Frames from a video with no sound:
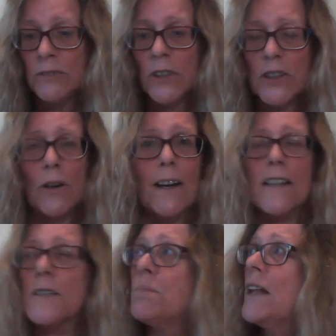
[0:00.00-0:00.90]
So I
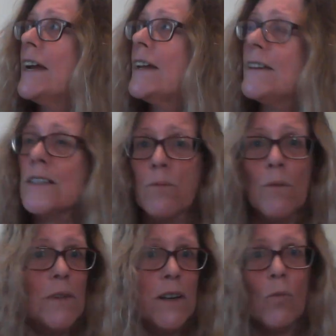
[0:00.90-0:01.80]
explain this
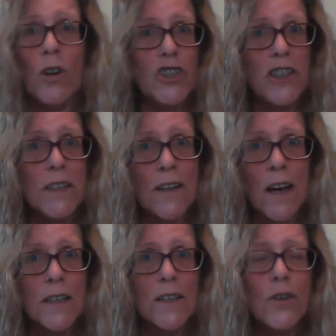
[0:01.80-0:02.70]
woman and what she
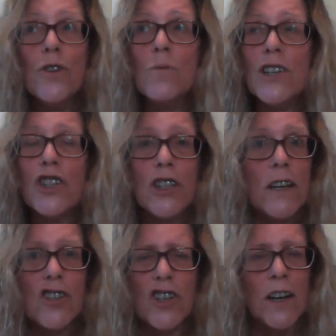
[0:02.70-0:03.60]
does. Who is
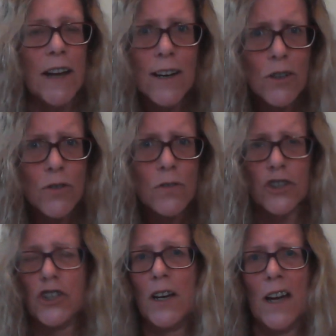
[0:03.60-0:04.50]
she? Is she an angel?
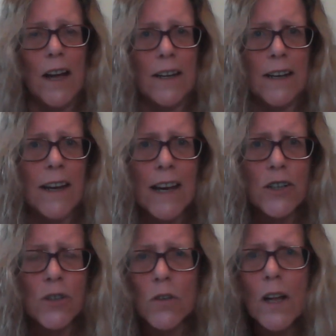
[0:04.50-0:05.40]
Is she a guardian
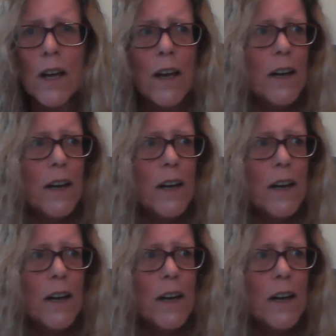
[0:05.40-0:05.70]
angel?